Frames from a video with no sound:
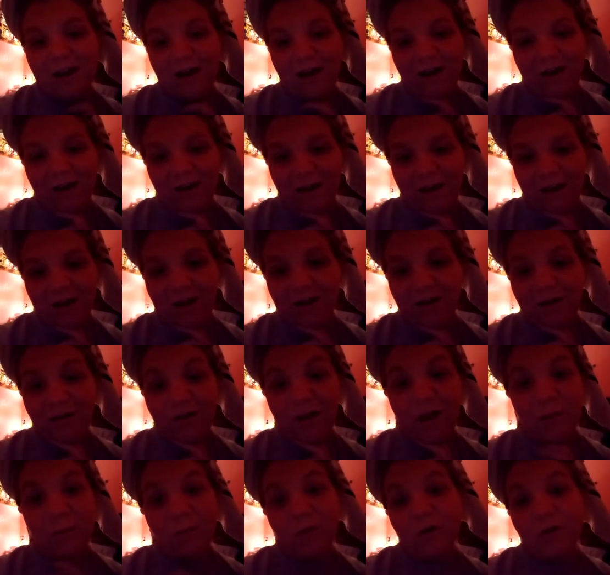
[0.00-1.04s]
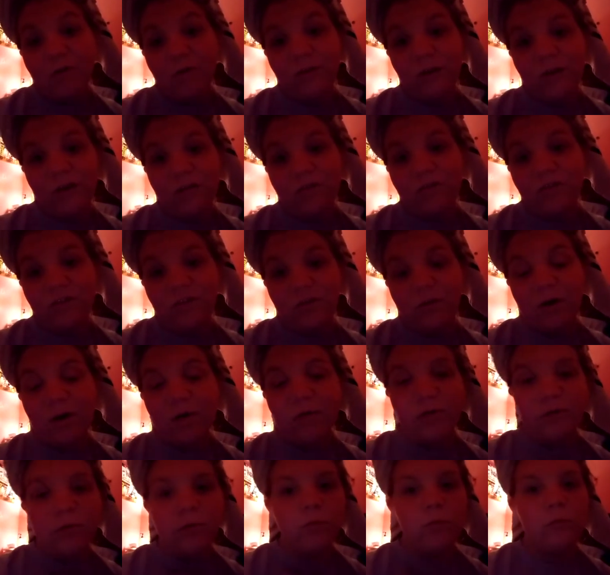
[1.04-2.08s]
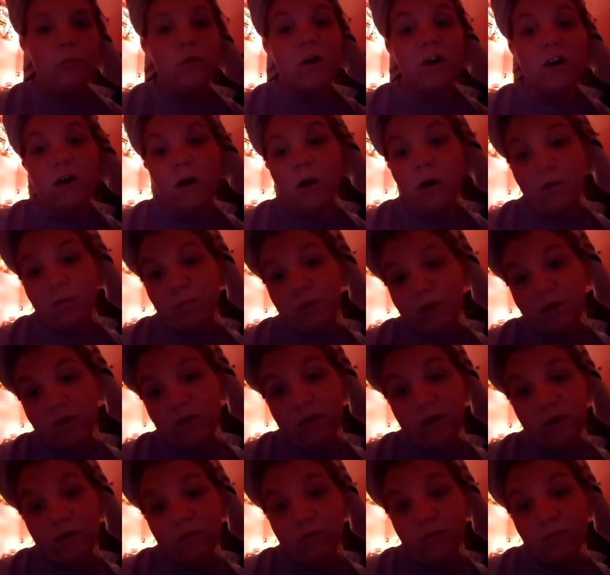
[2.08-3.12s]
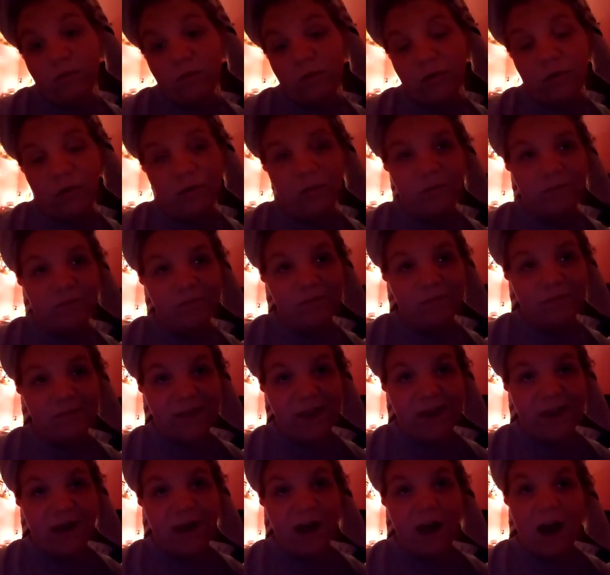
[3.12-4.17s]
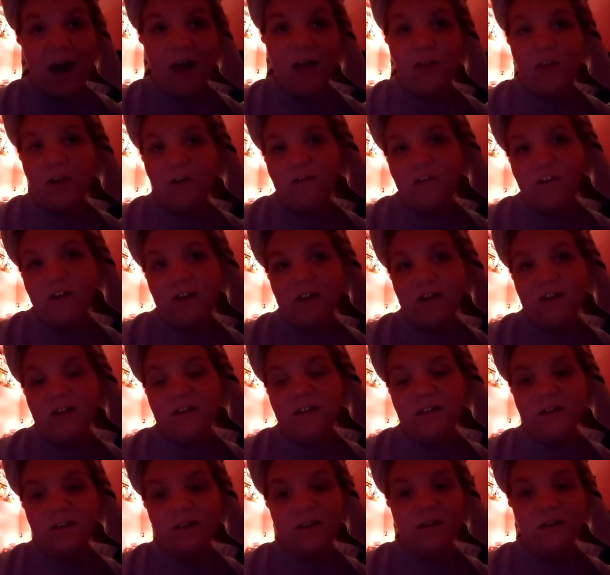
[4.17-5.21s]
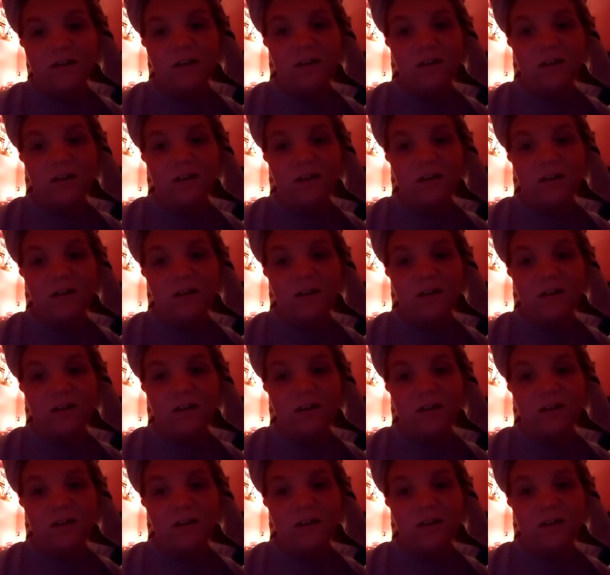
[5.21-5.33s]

I probably saw you too. I saw some great cosplay there. So, I loved it.